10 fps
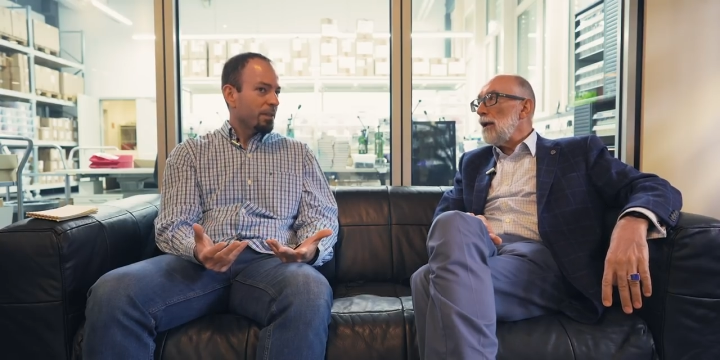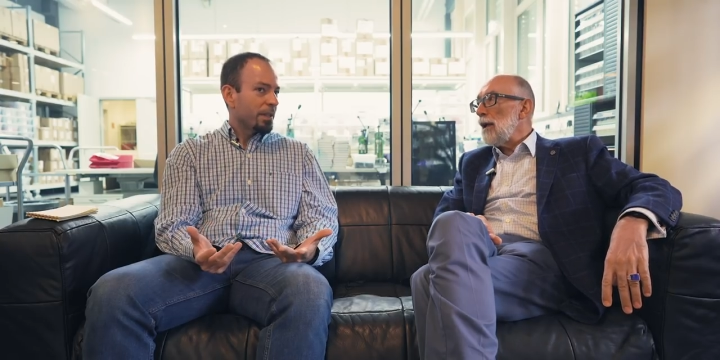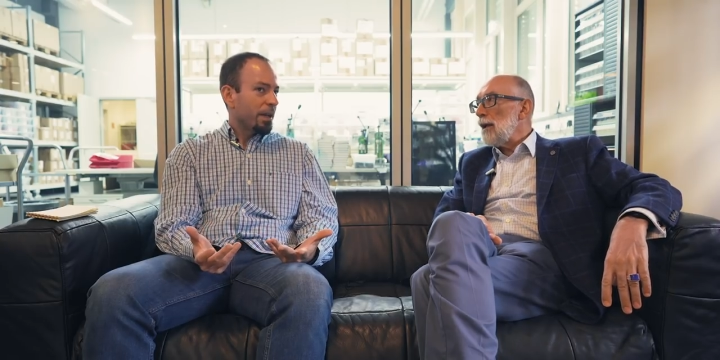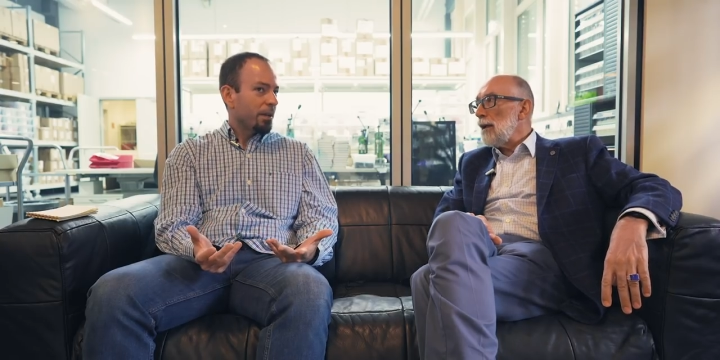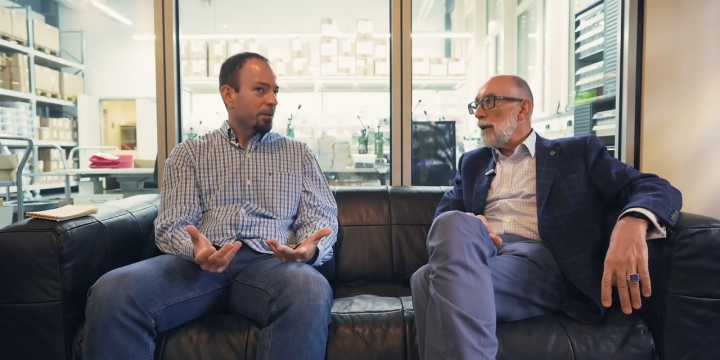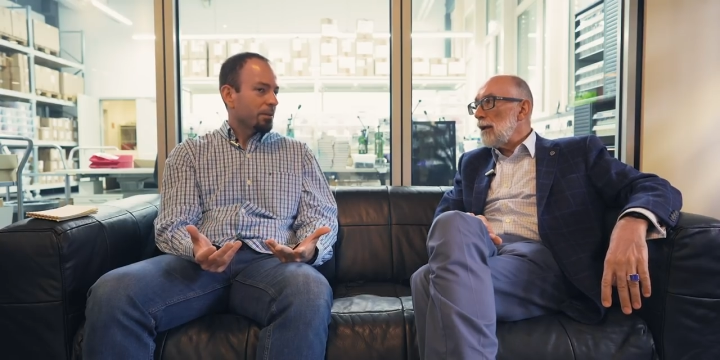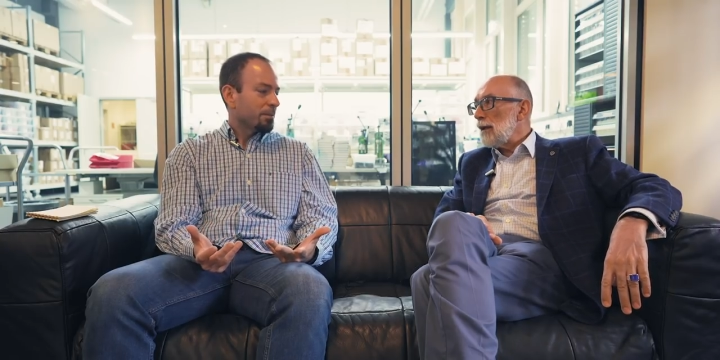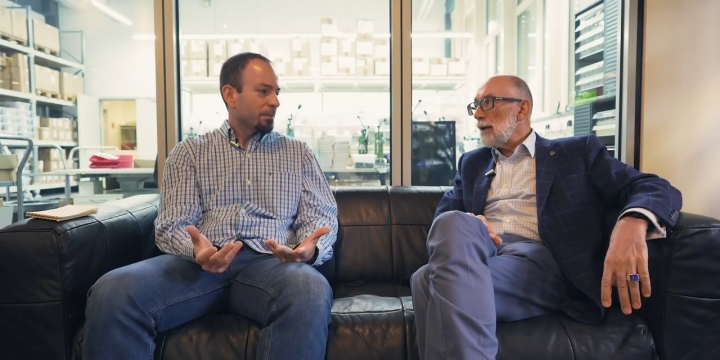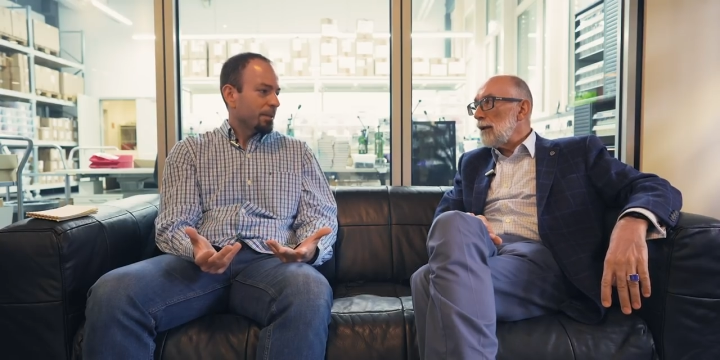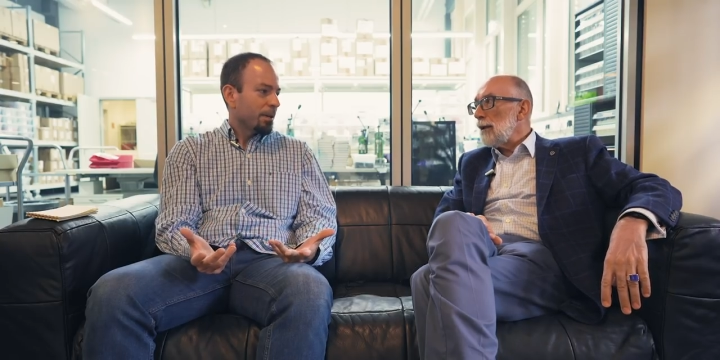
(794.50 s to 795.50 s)
Speaker 1: the sale
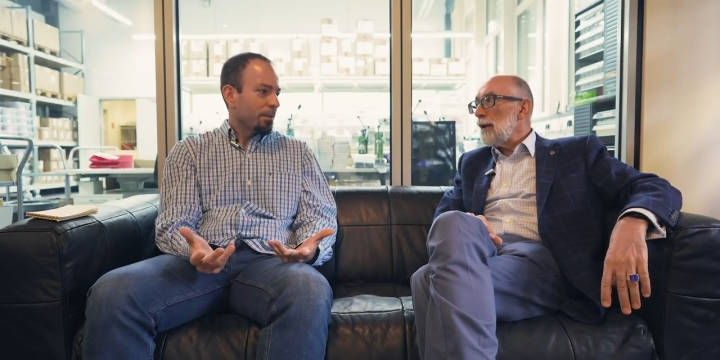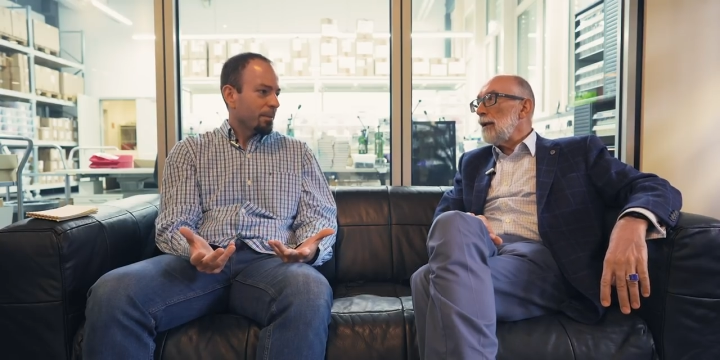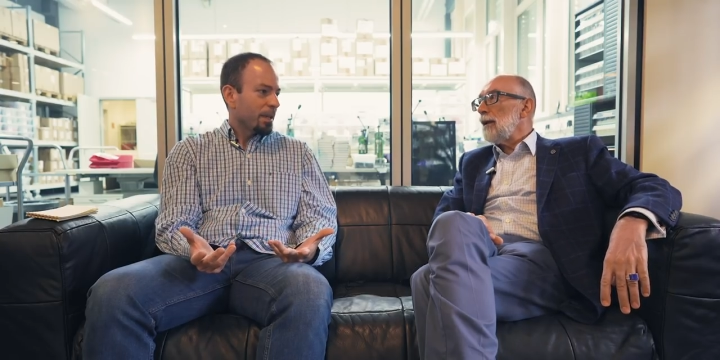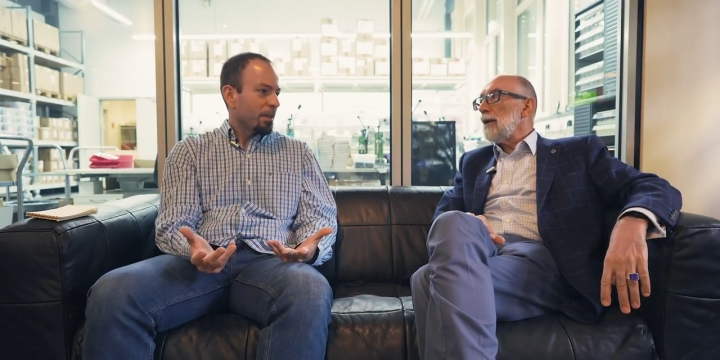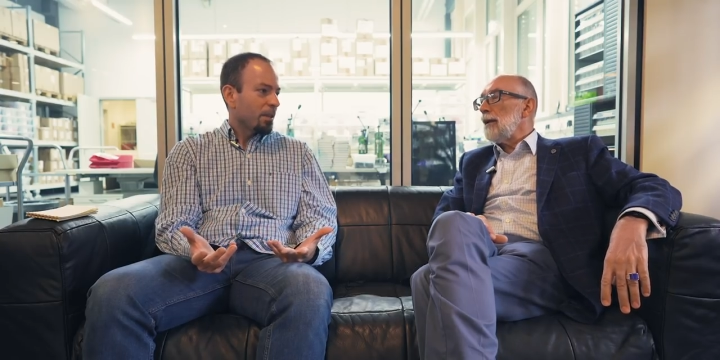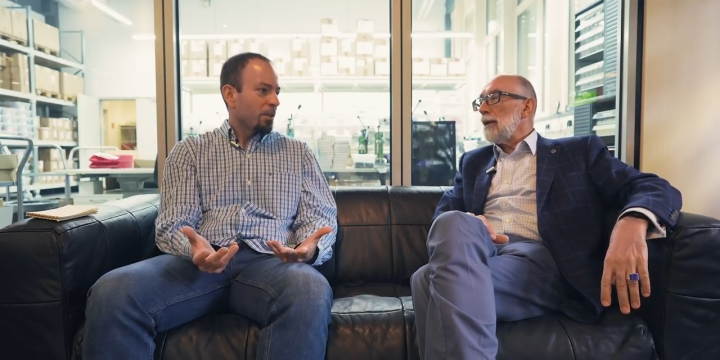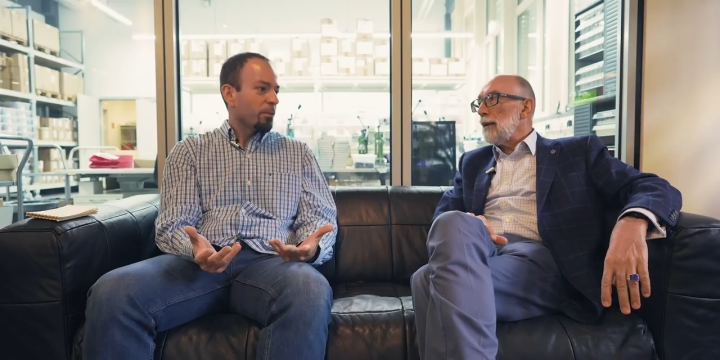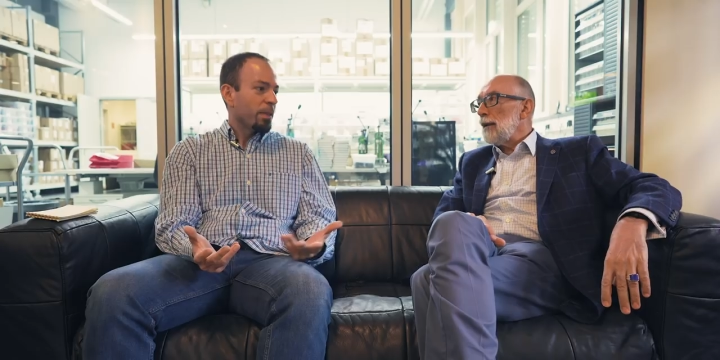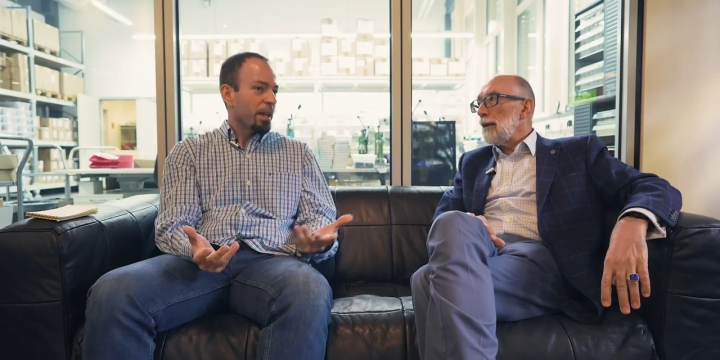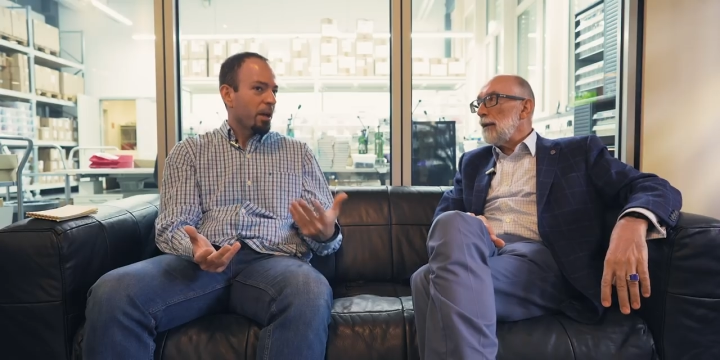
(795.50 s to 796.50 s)
you know it, it,
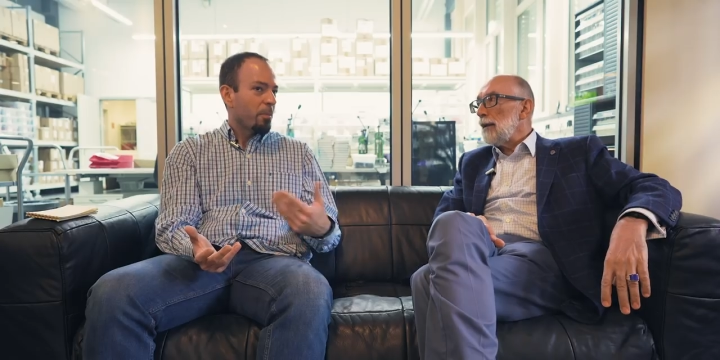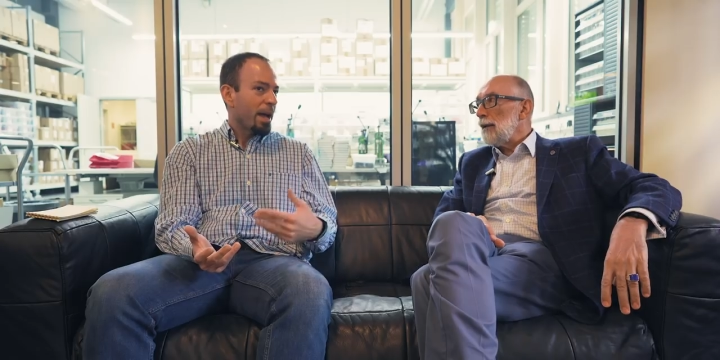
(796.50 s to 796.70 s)
yeah. if they come